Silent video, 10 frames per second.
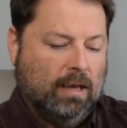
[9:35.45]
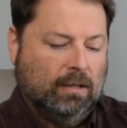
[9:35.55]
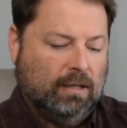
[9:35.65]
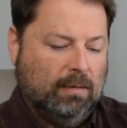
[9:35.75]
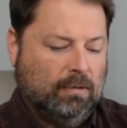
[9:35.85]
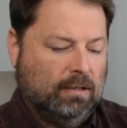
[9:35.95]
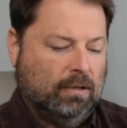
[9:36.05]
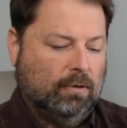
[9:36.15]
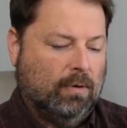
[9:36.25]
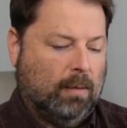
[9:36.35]
seems
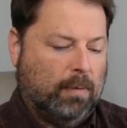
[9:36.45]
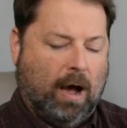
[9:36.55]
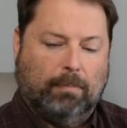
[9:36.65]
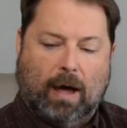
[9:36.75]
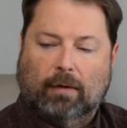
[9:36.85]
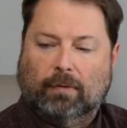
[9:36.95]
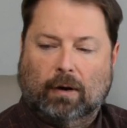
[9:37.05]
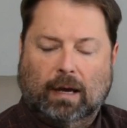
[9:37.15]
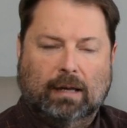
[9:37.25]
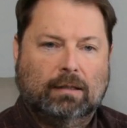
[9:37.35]
to uh, pop out
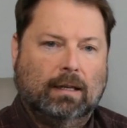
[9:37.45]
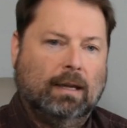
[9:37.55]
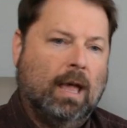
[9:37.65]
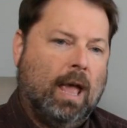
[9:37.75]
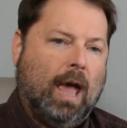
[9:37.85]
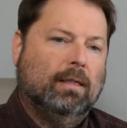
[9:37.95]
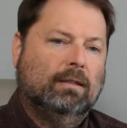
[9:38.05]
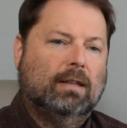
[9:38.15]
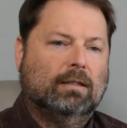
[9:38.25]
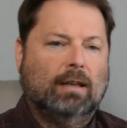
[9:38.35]
very easily. And
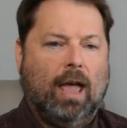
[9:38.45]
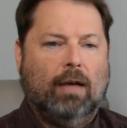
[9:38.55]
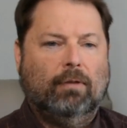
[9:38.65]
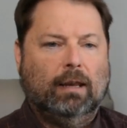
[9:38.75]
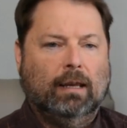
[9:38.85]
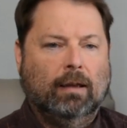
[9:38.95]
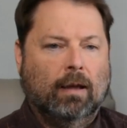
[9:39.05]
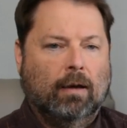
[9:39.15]
this doesn't have any